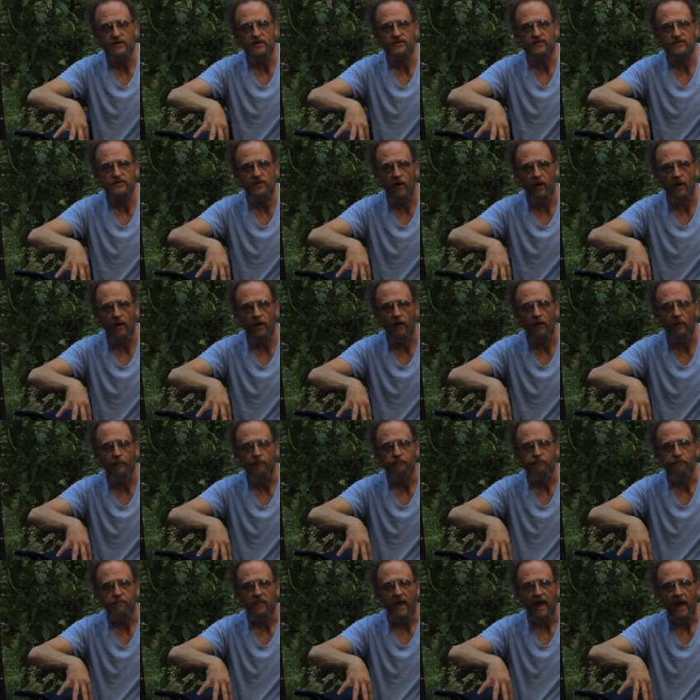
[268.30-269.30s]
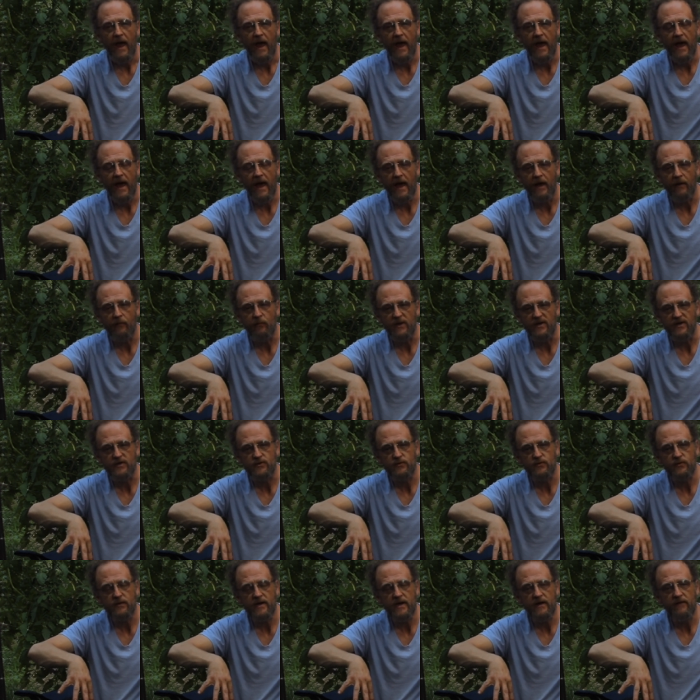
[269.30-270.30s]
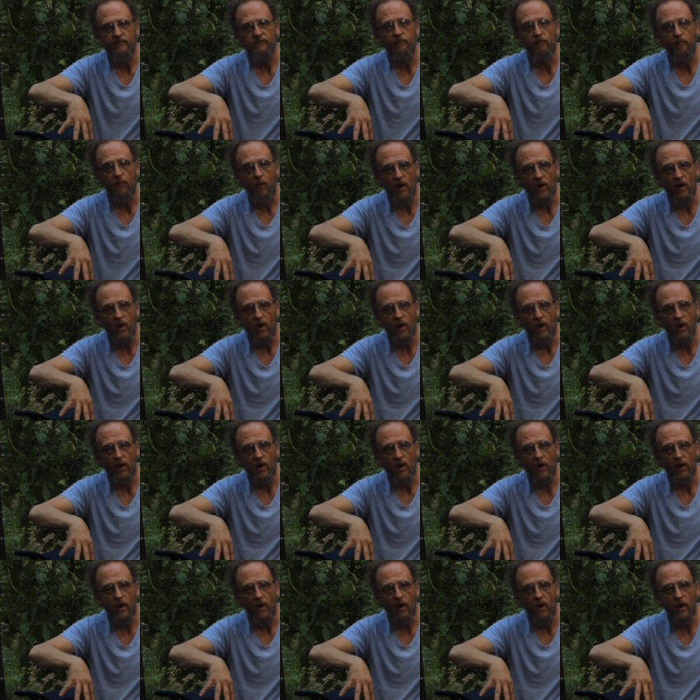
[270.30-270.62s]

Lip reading: the soil and retrieve